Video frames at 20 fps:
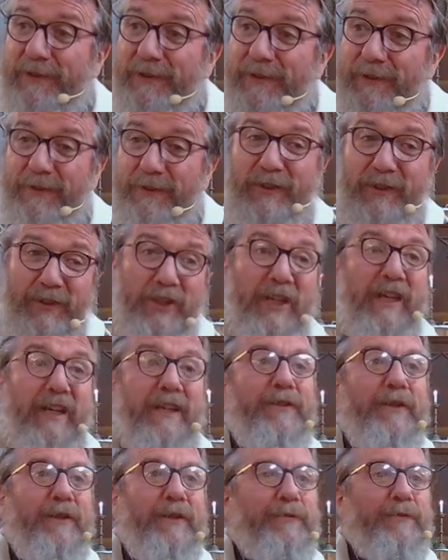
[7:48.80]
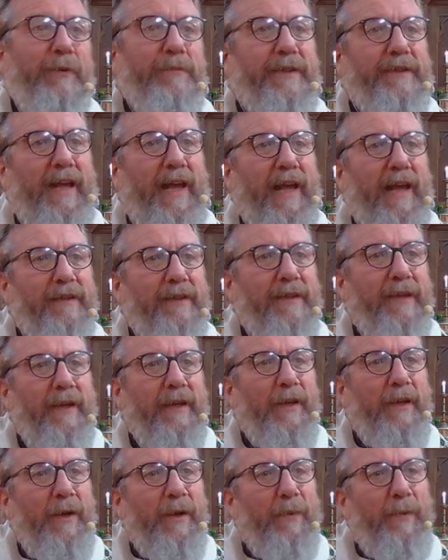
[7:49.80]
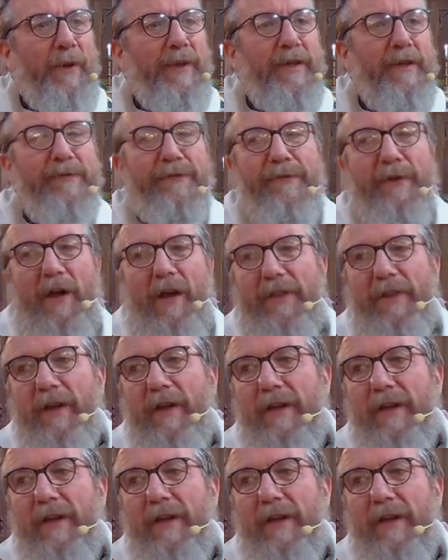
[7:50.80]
Jesus from the dead with his Father.